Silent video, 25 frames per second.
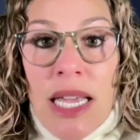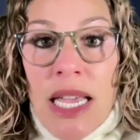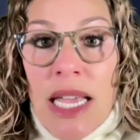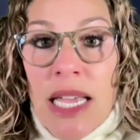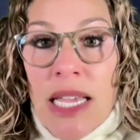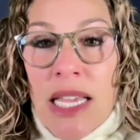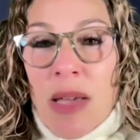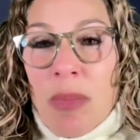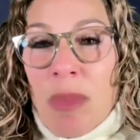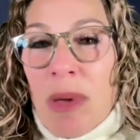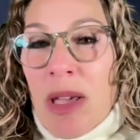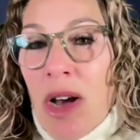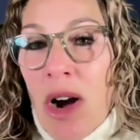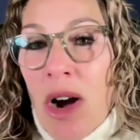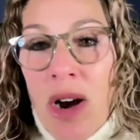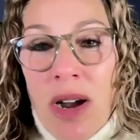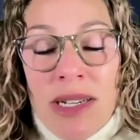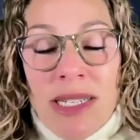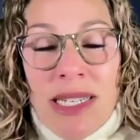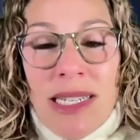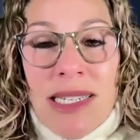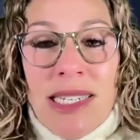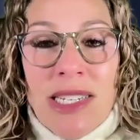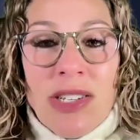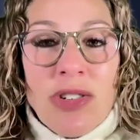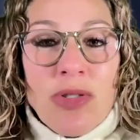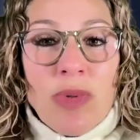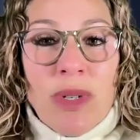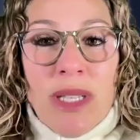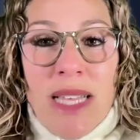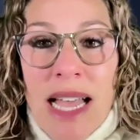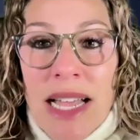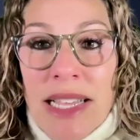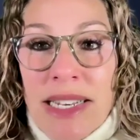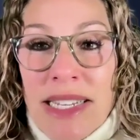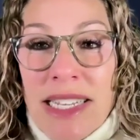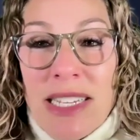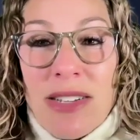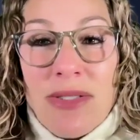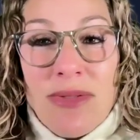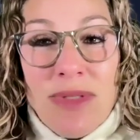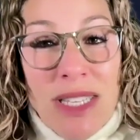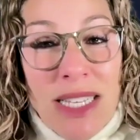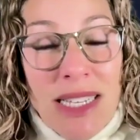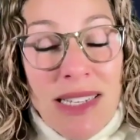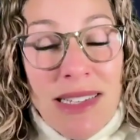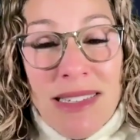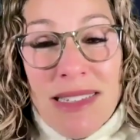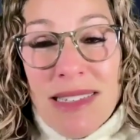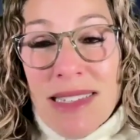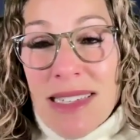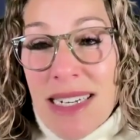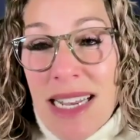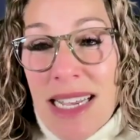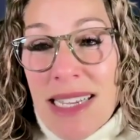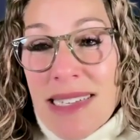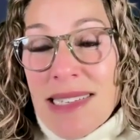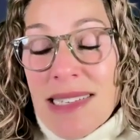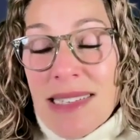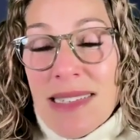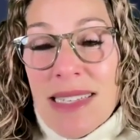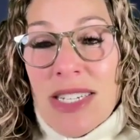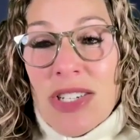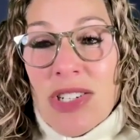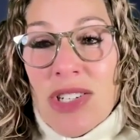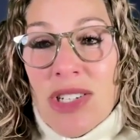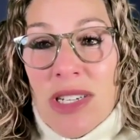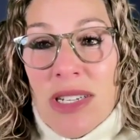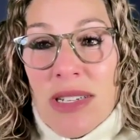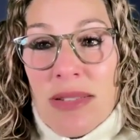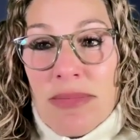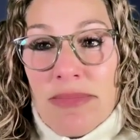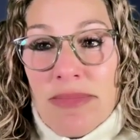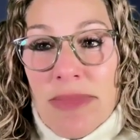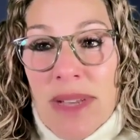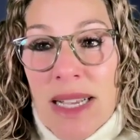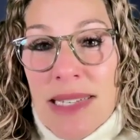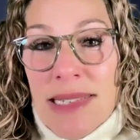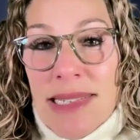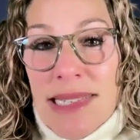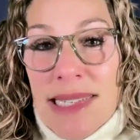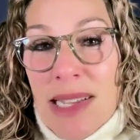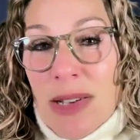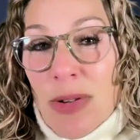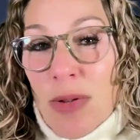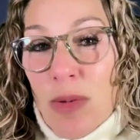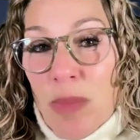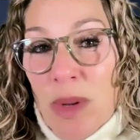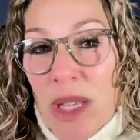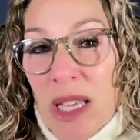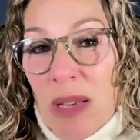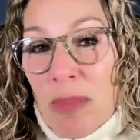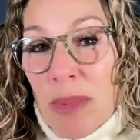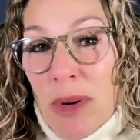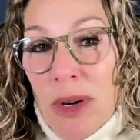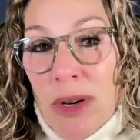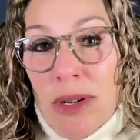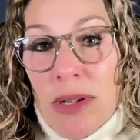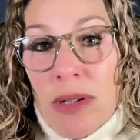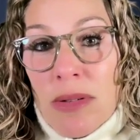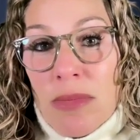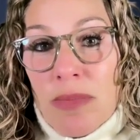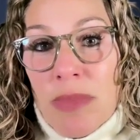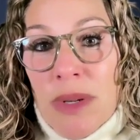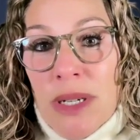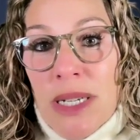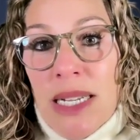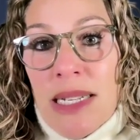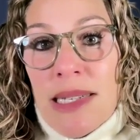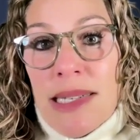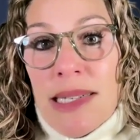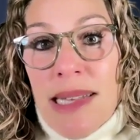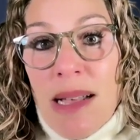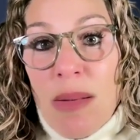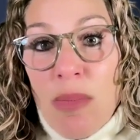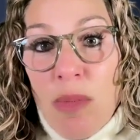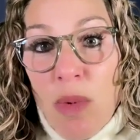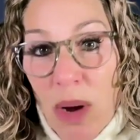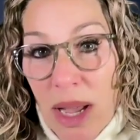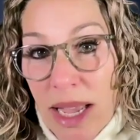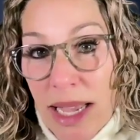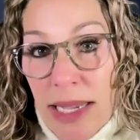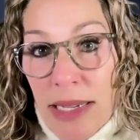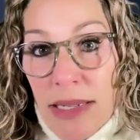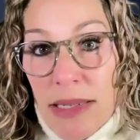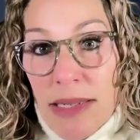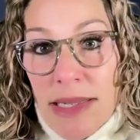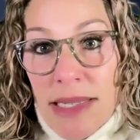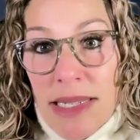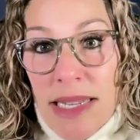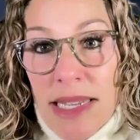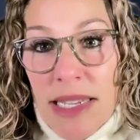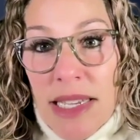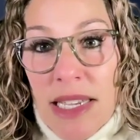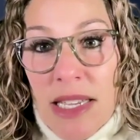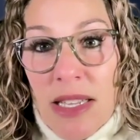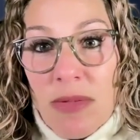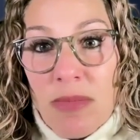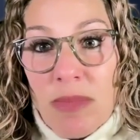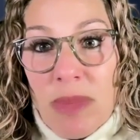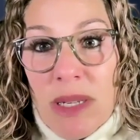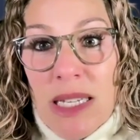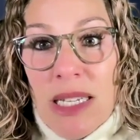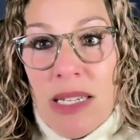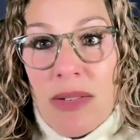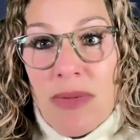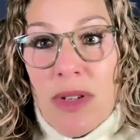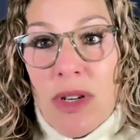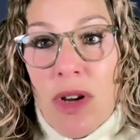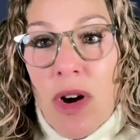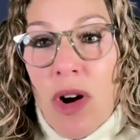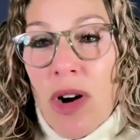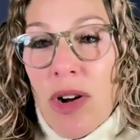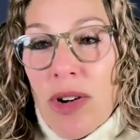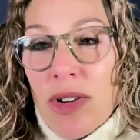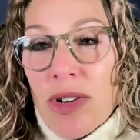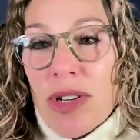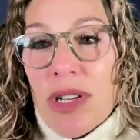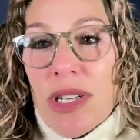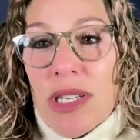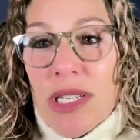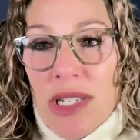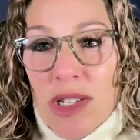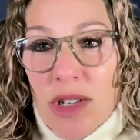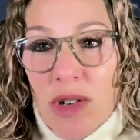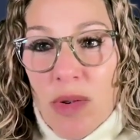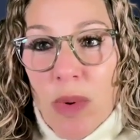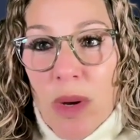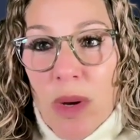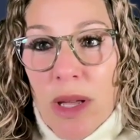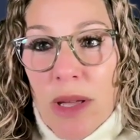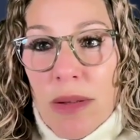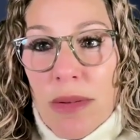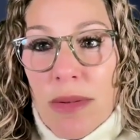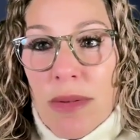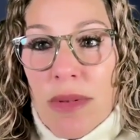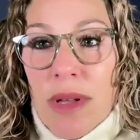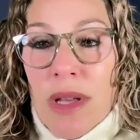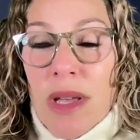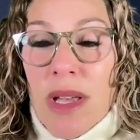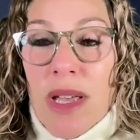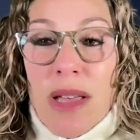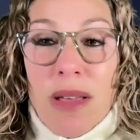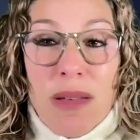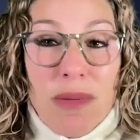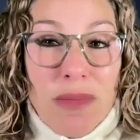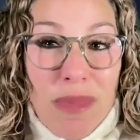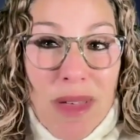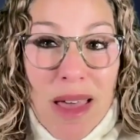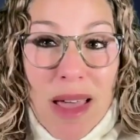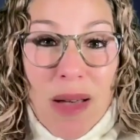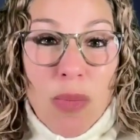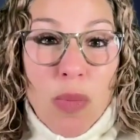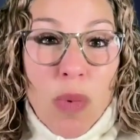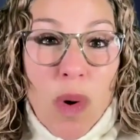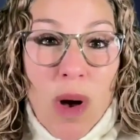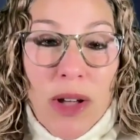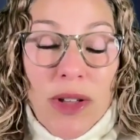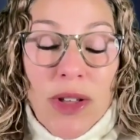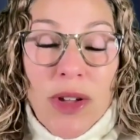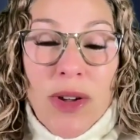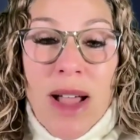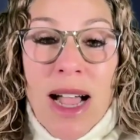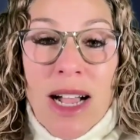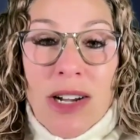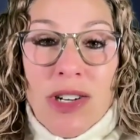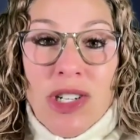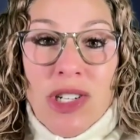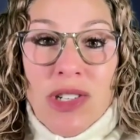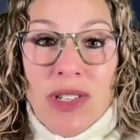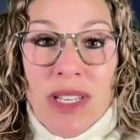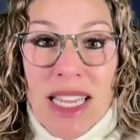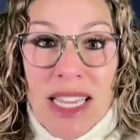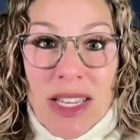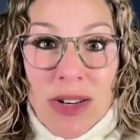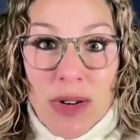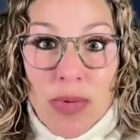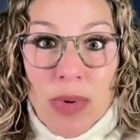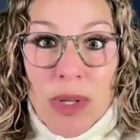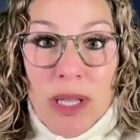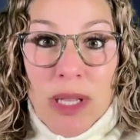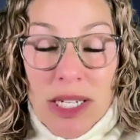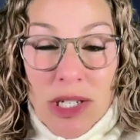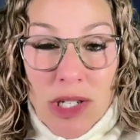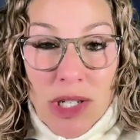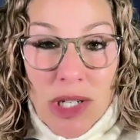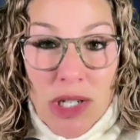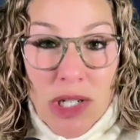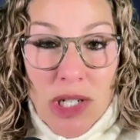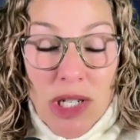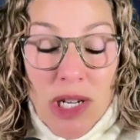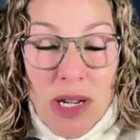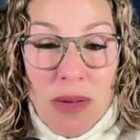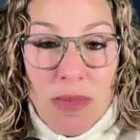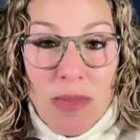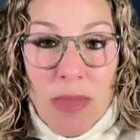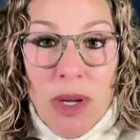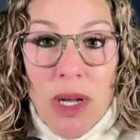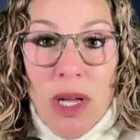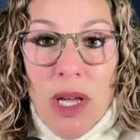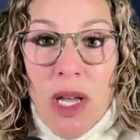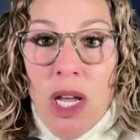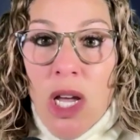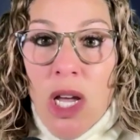It can be hard to deal with any of these in isolation as single people, but in some ways, it can be even harder to deal with them while you're actually in a relationship.